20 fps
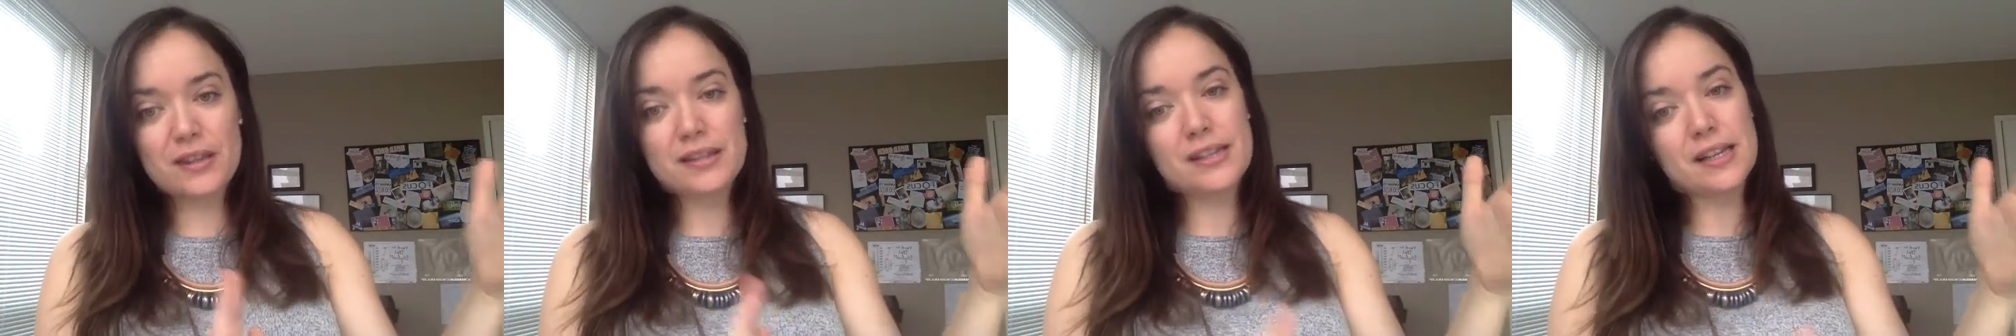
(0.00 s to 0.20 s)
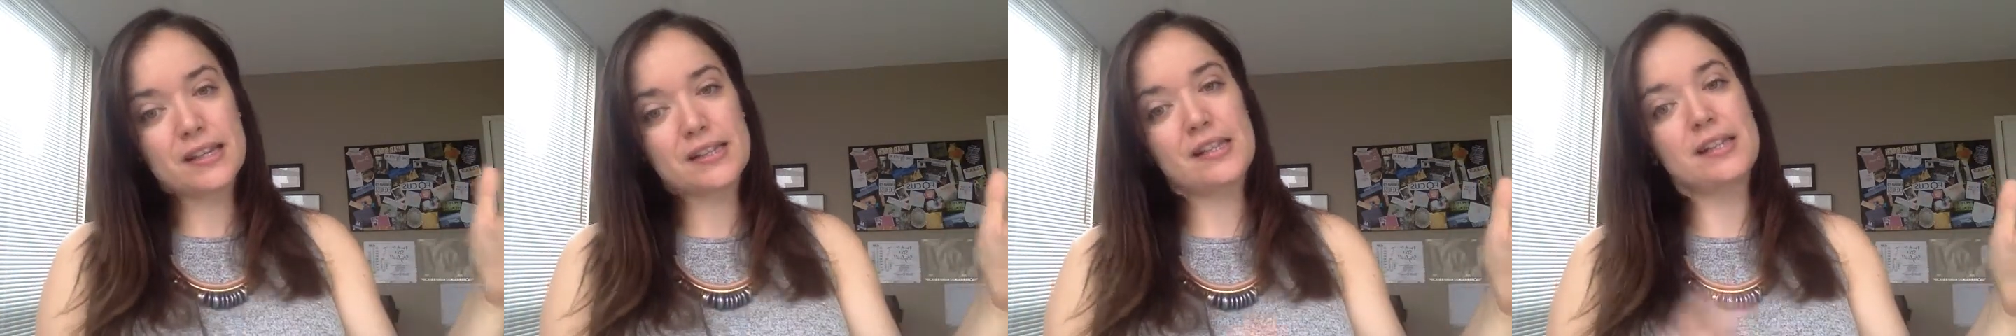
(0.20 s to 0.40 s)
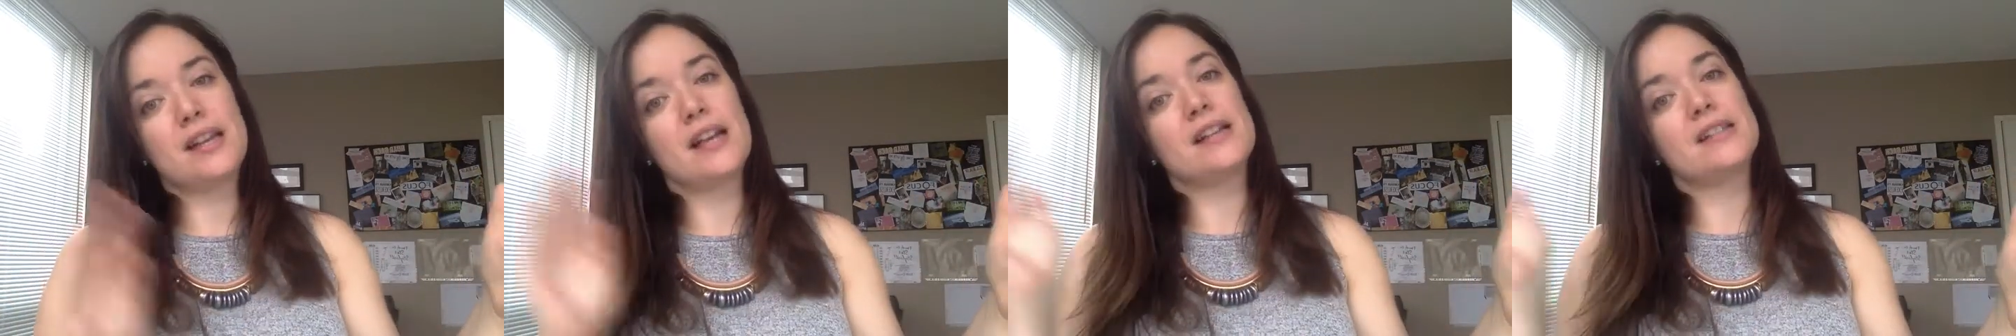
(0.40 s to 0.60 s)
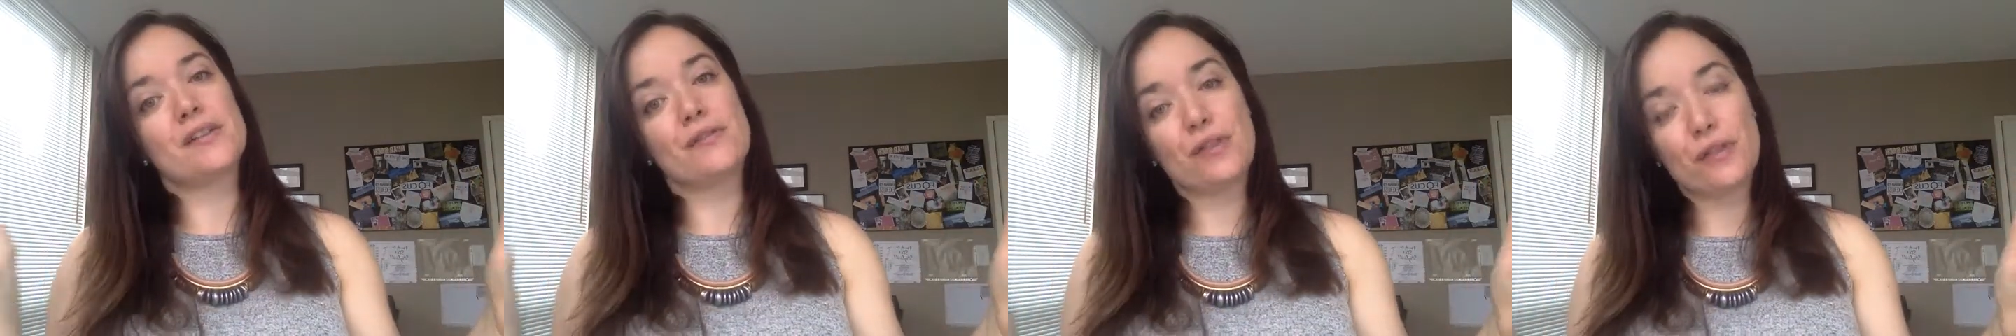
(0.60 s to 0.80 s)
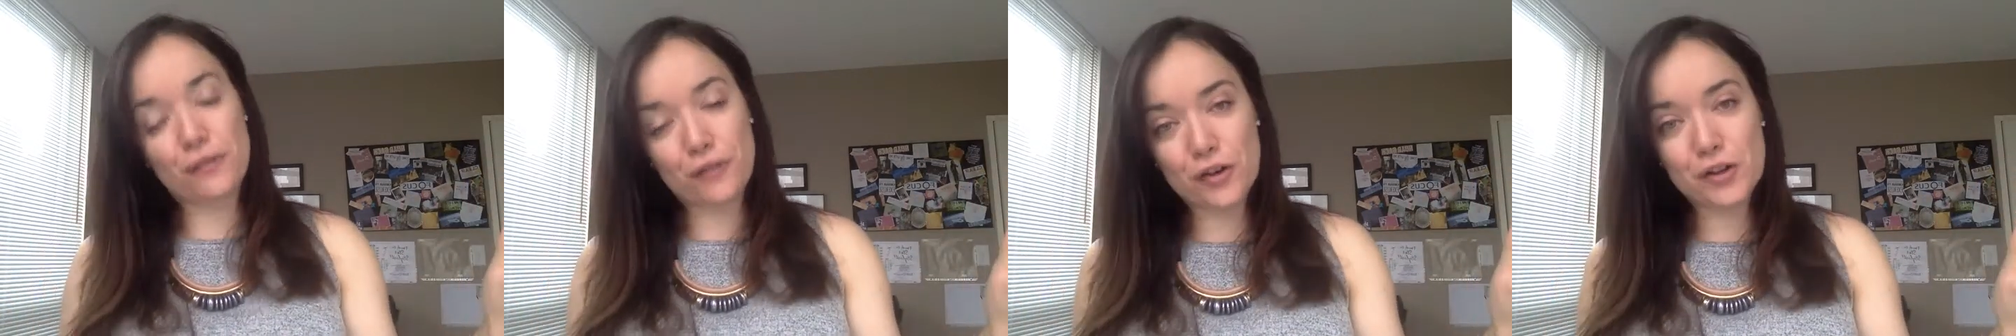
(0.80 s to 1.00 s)
60 days
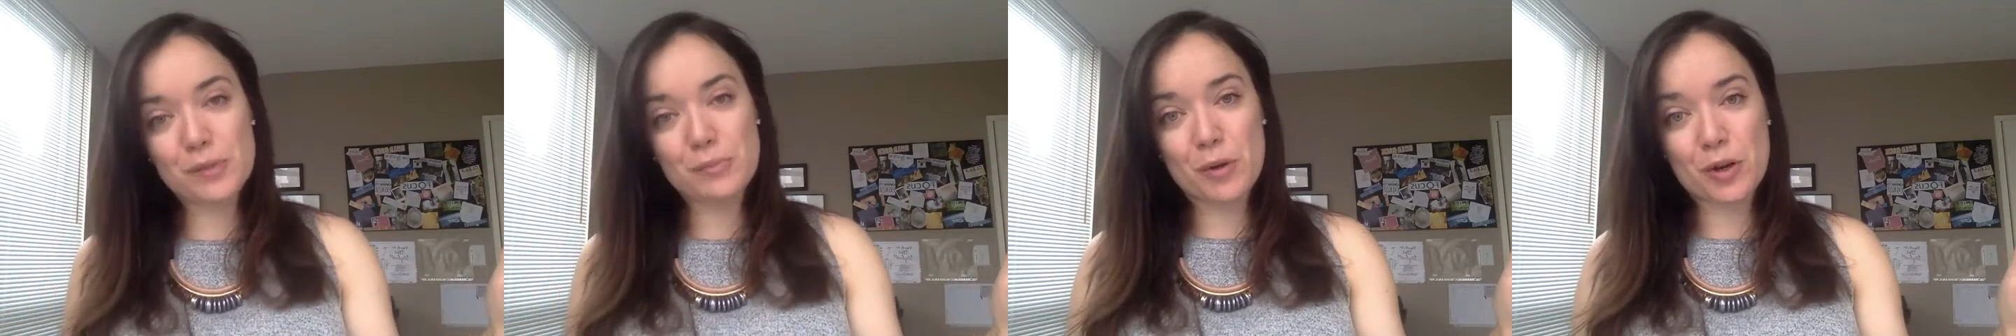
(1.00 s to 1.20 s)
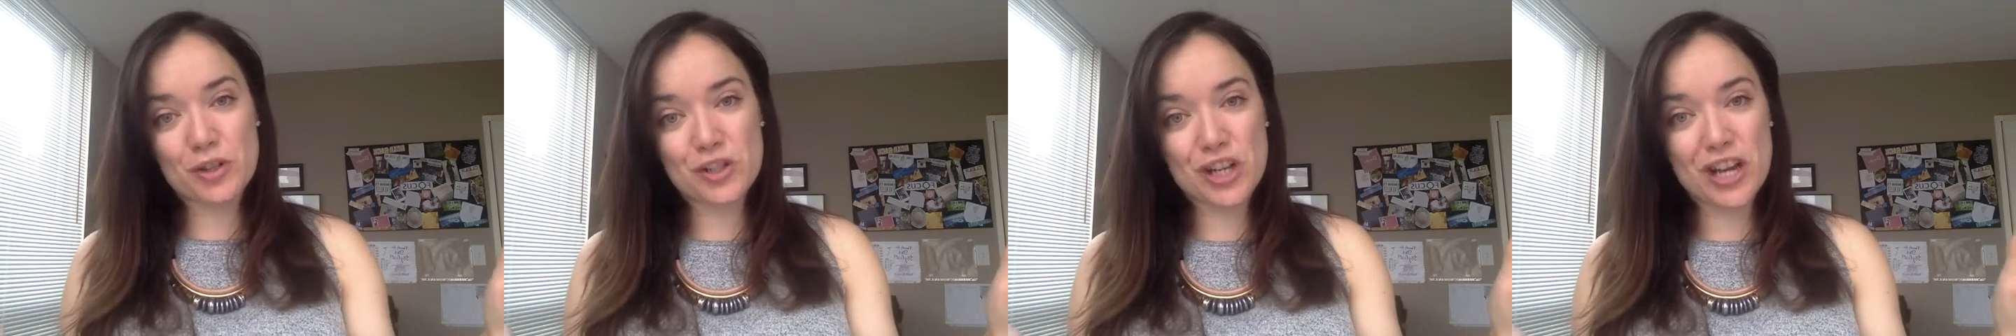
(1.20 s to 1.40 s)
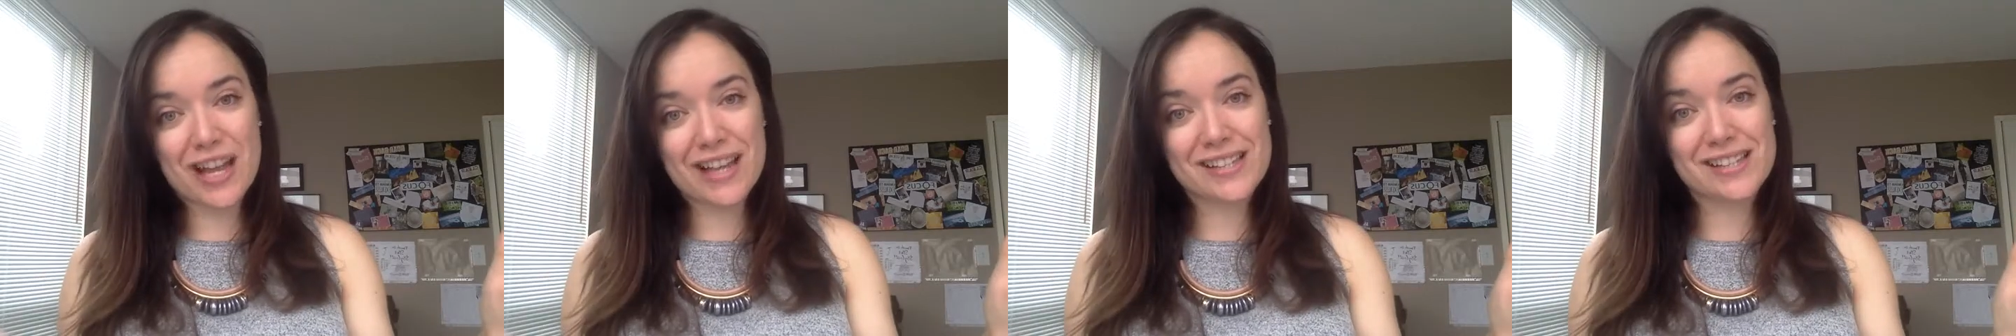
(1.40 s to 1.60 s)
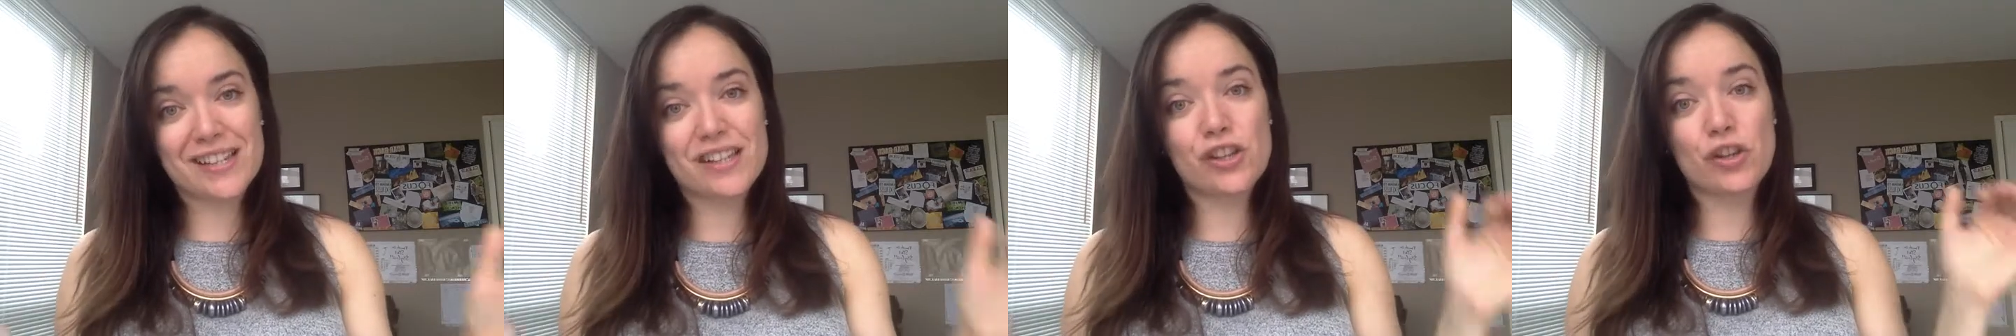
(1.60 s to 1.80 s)
of the first purchase,